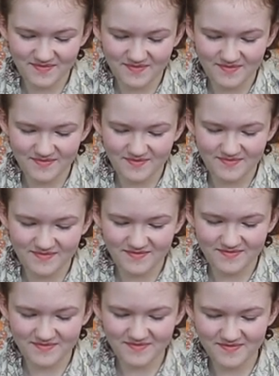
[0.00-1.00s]

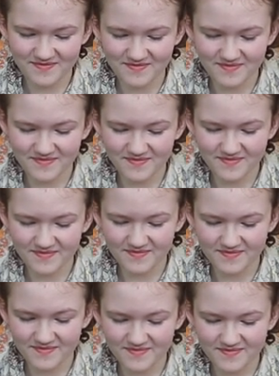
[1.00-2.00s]

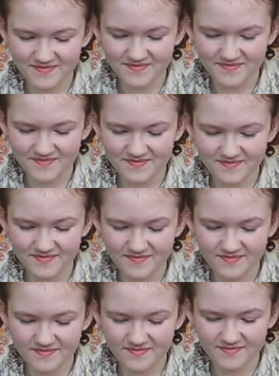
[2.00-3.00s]

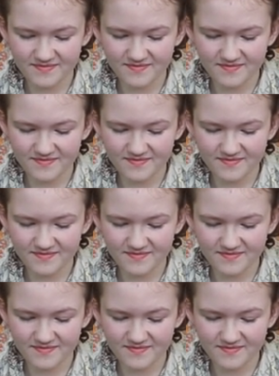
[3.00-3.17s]
Nobody speaks.